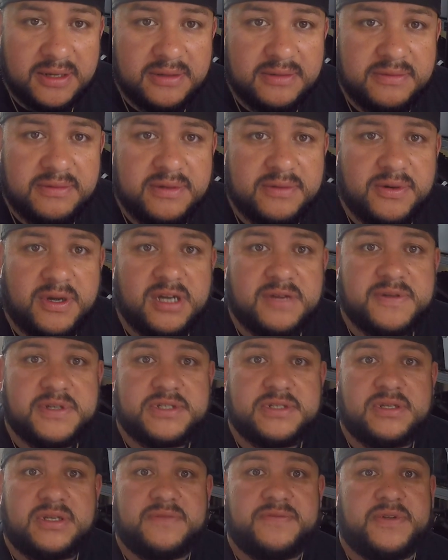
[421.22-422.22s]
and rockfish
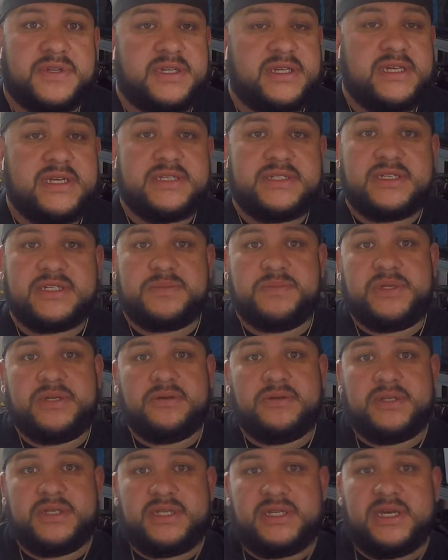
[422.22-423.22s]
are looking for the easiest
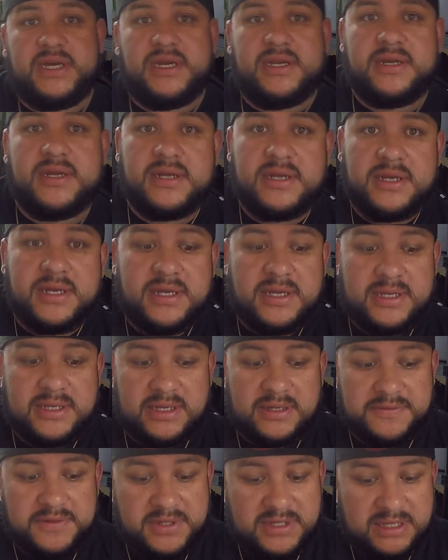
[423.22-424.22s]
meal to get.
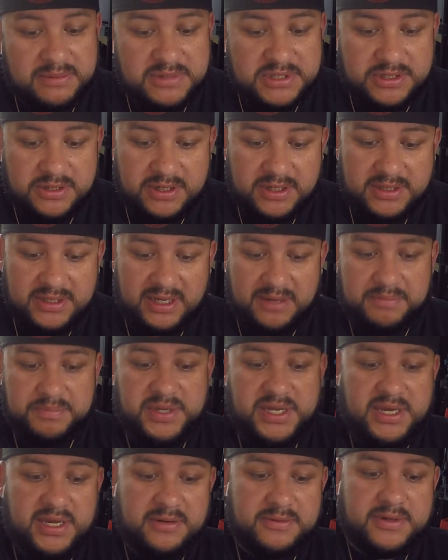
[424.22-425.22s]
Now, if you keep jerking that
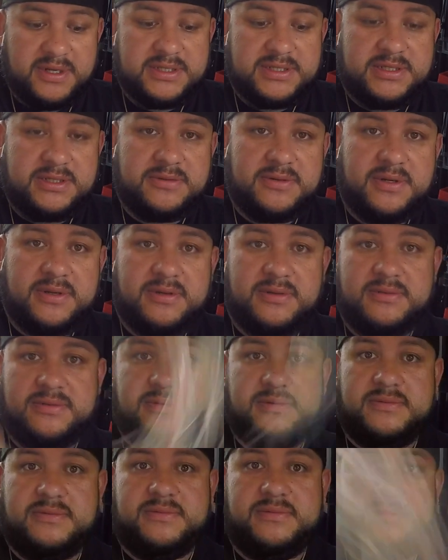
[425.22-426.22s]
bait when it's doing
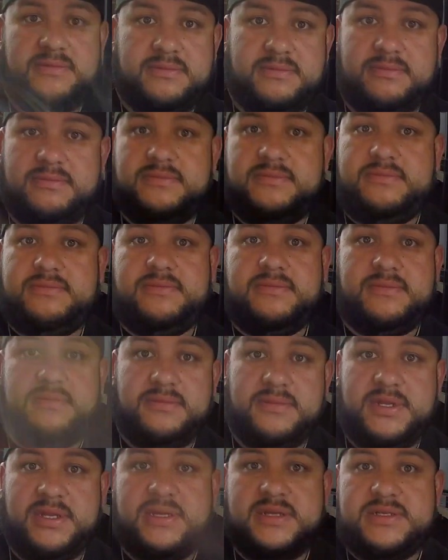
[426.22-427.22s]

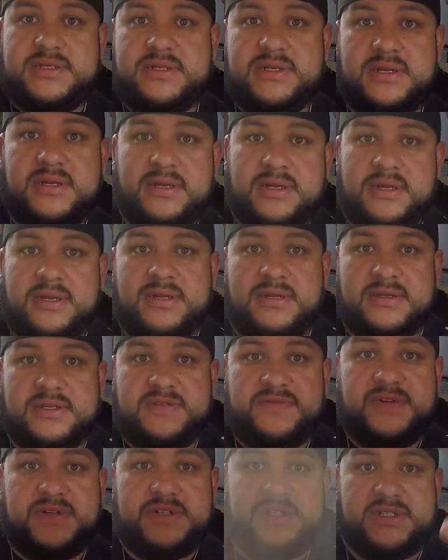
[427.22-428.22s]
this
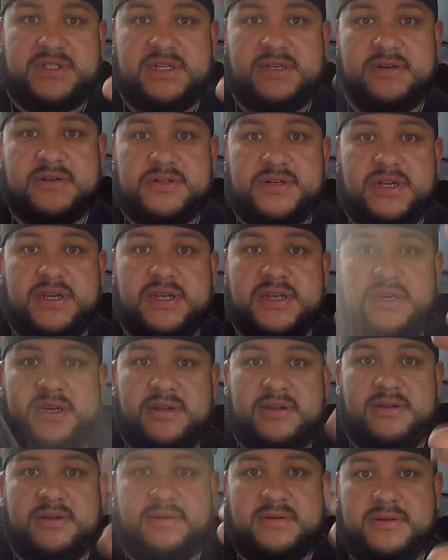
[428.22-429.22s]
fish is sitting there trying to
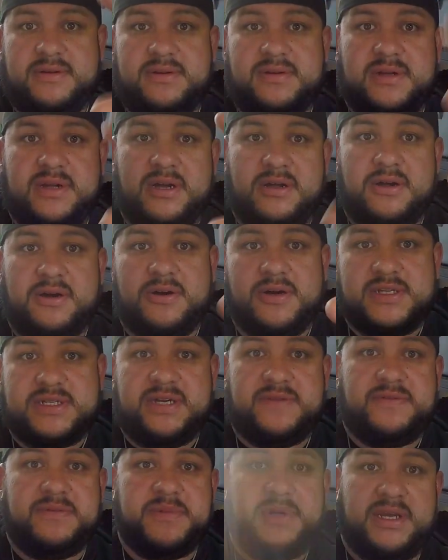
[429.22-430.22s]
eat, how hard is
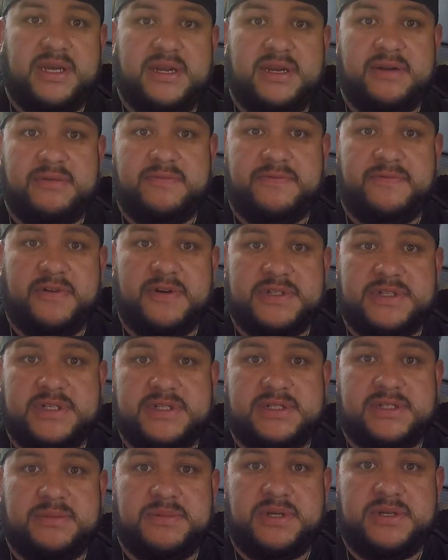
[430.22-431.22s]
that for them to get it?
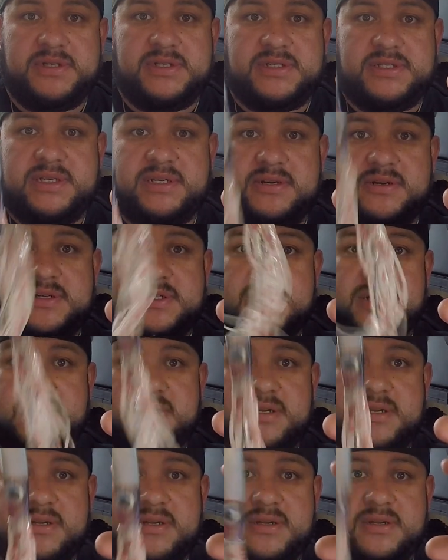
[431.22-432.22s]
Versus something just sitting there just kind
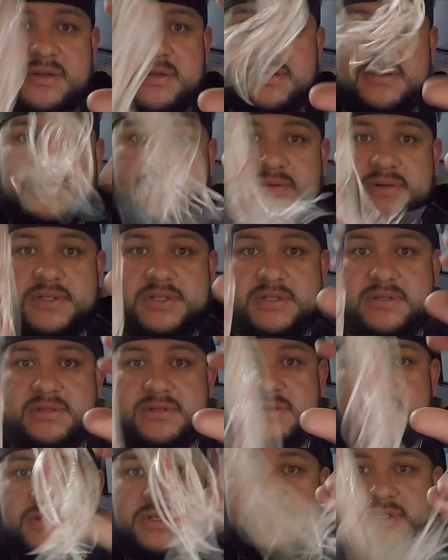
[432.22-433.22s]
of twitching,
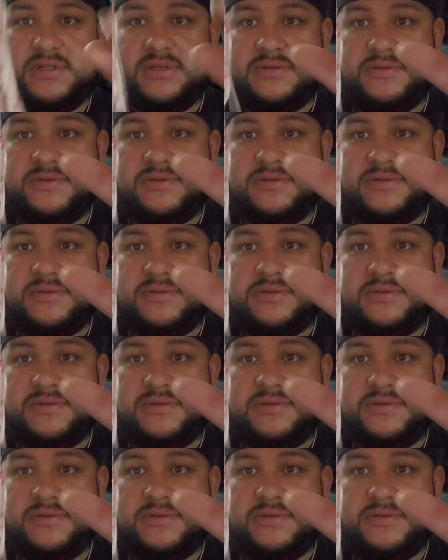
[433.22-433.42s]
twitching,